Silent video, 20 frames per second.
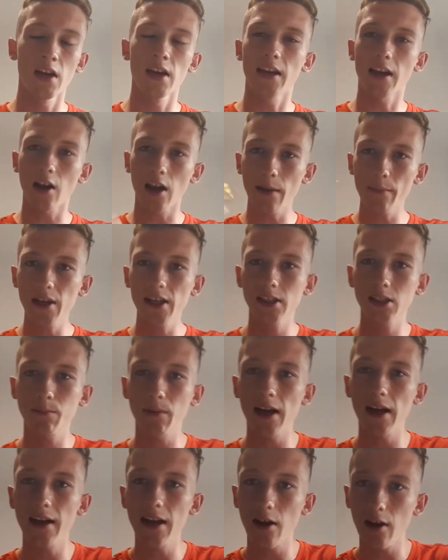Now let
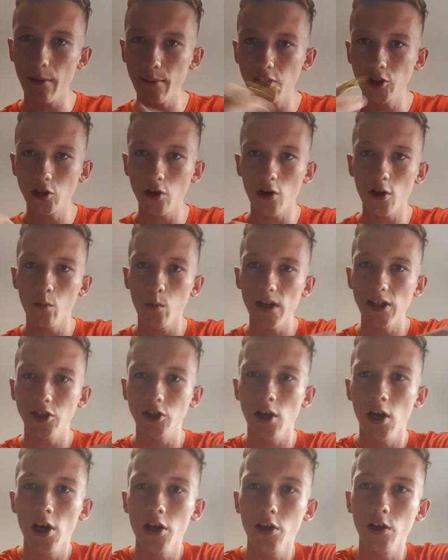me show you
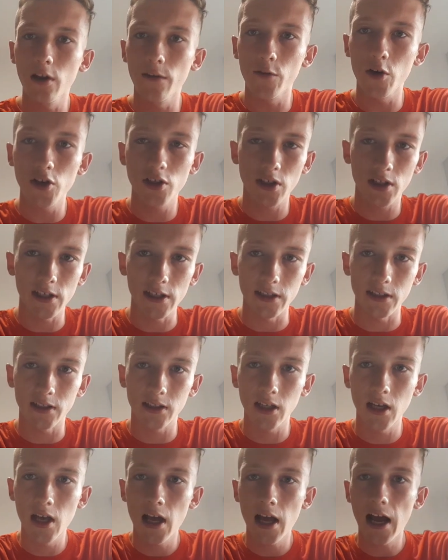which
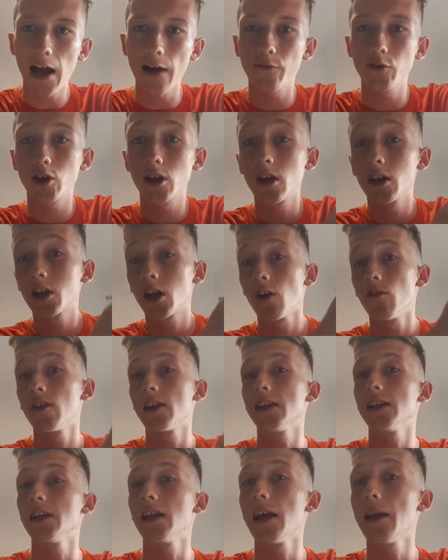universities have
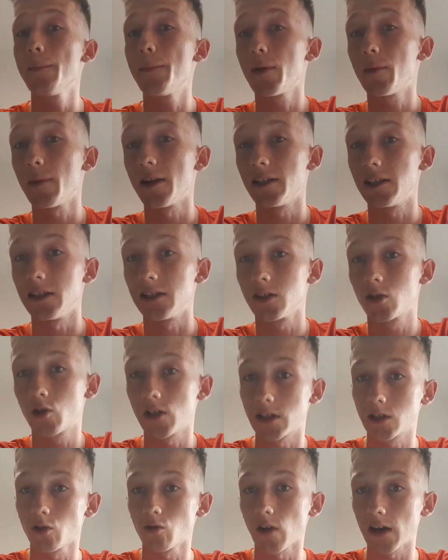currently implemented
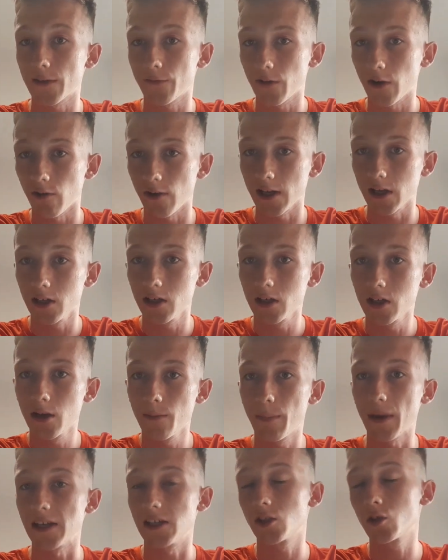critical race theory
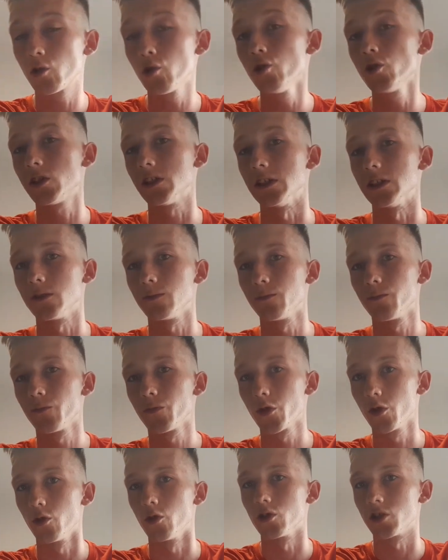based courses.
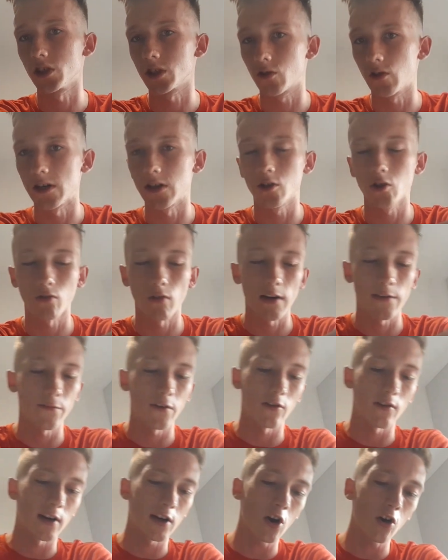or just critical race
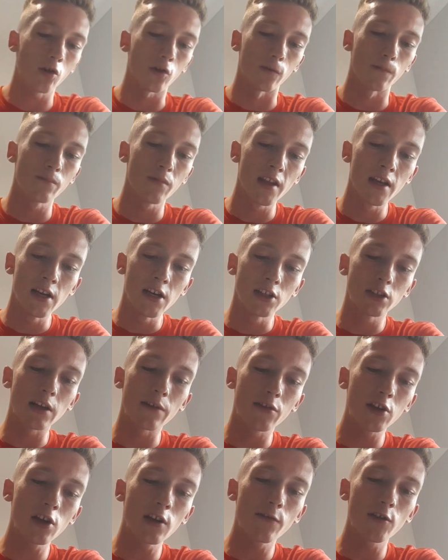theory in whole. So
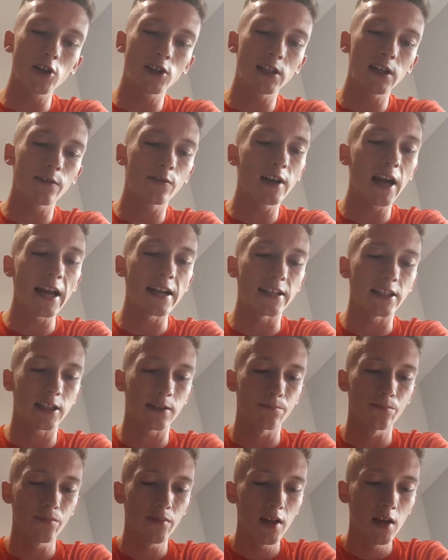you have the University of
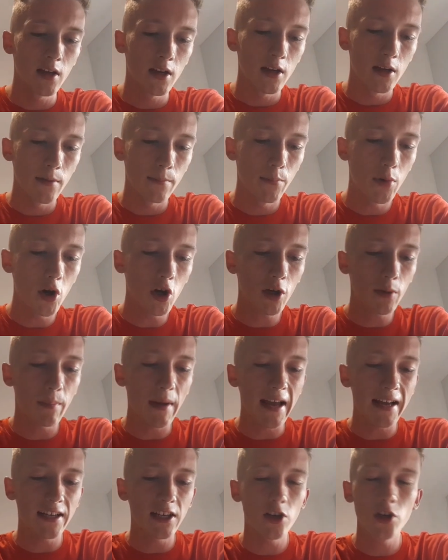Kent,
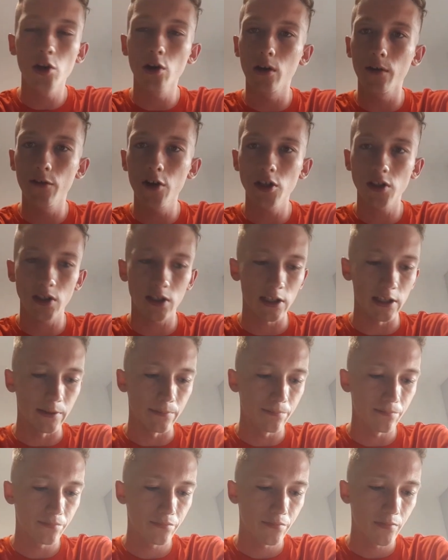Birkbeck
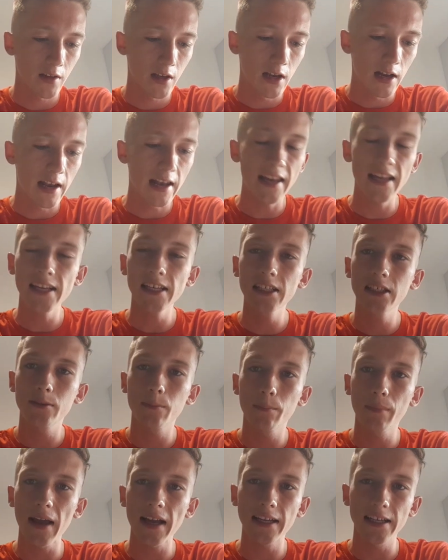University,
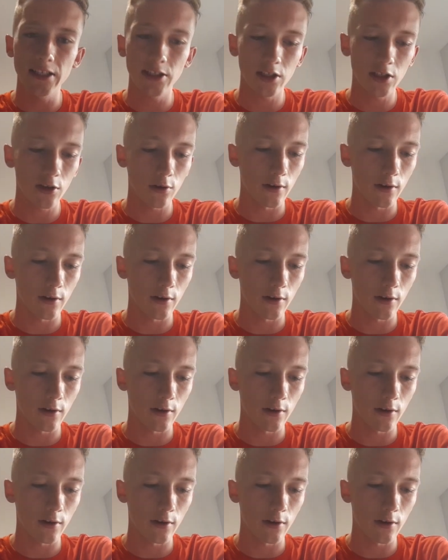Leeds Beckett